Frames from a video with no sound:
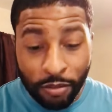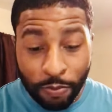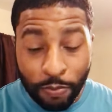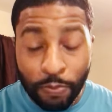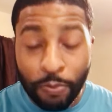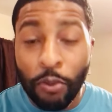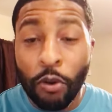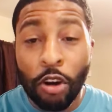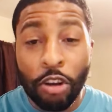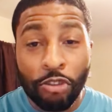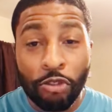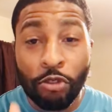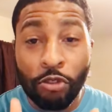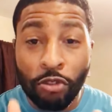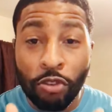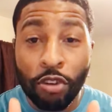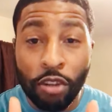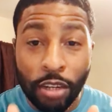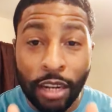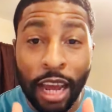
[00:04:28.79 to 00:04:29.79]
points you to
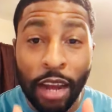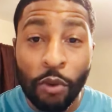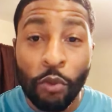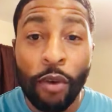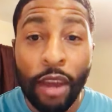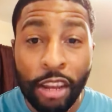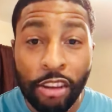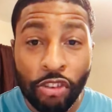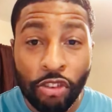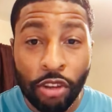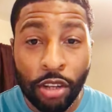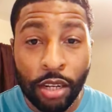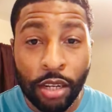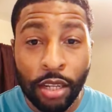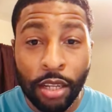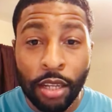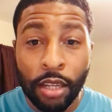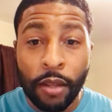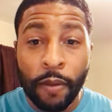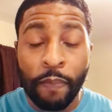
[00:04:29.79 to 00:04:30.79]
the direction
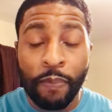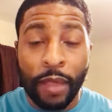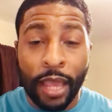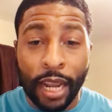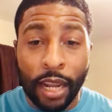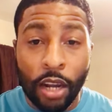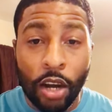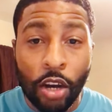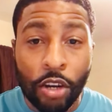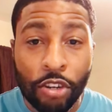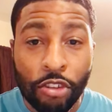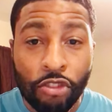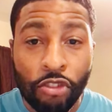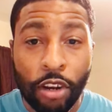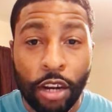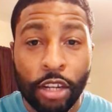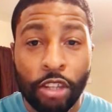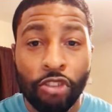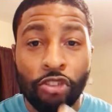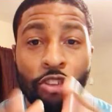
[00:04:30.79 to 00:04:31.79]
that God is trying
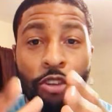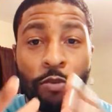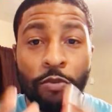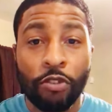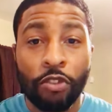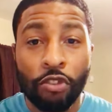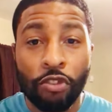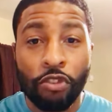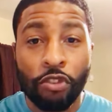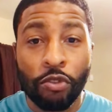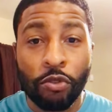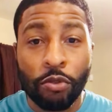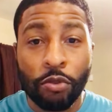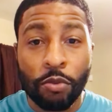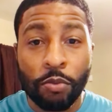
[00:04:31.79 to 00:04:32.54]
to shift you to.